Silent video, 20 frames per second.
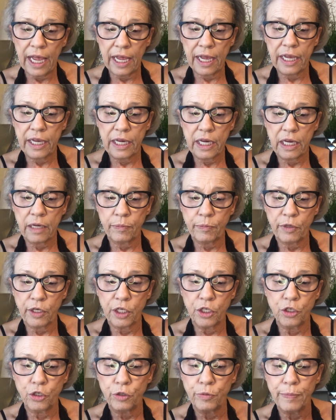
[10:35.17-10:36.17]
I
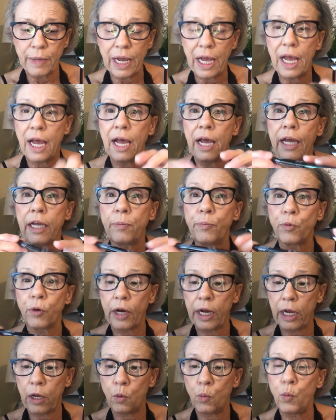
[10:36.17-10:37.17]
am going to do my
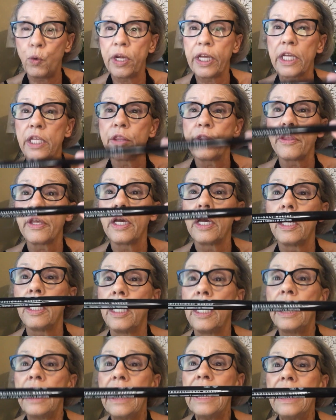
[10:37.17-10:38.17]
eyebrow with
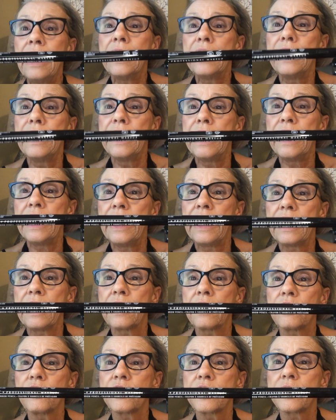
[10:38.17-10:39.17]

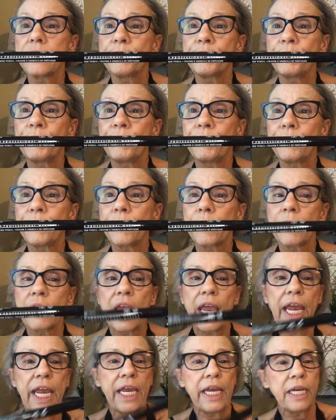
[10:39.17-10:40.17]
NYX,
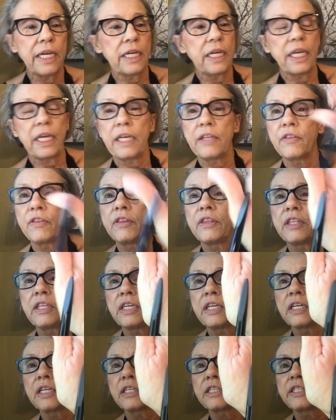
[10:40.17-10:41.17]
and
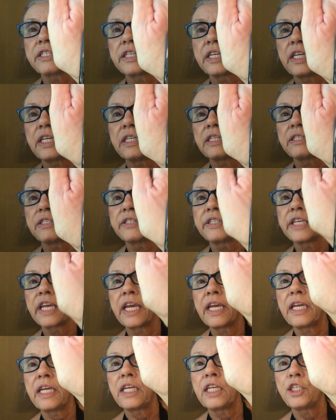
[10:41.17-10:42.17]
this
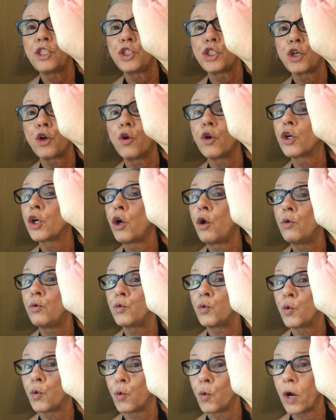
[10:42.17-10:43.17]
is a
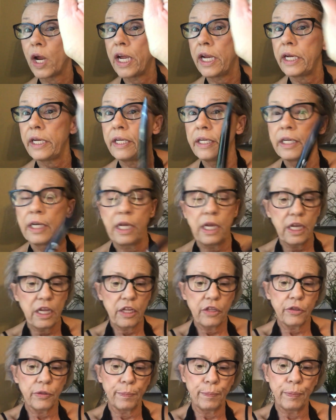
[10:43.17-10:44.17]
charcoal gray.
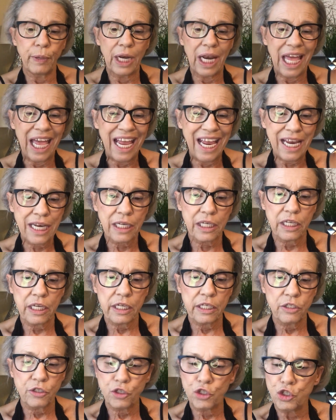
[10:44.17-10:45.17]
The
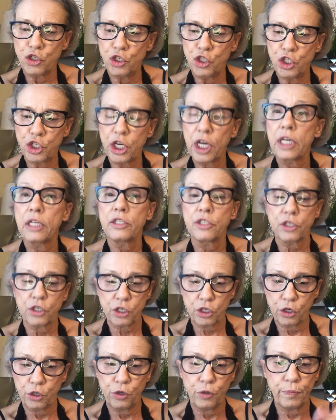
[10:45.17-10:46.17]
black is
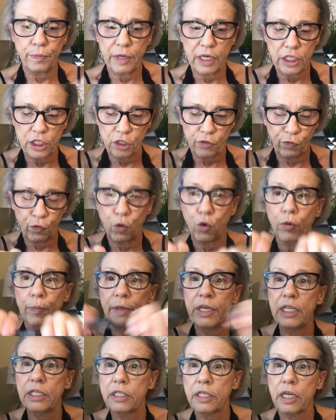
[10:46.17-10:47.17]
just too much
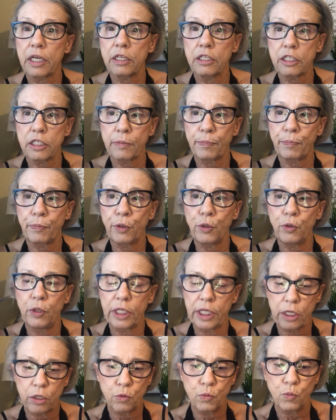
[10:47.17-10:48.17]
for me. It's got a
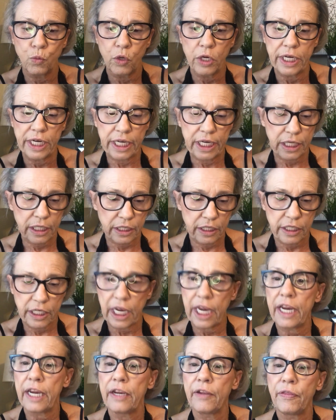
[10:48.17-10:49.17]
spoolie on one
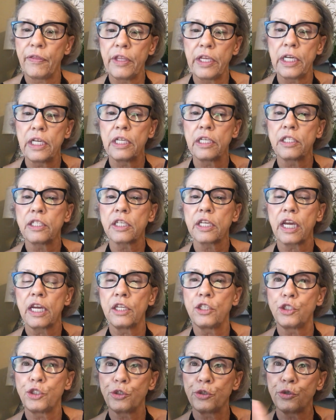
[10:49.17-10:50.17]
end, and then it's
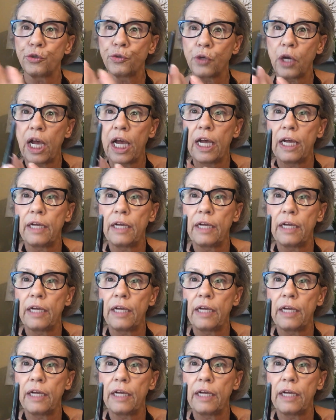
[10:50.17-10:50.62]
got your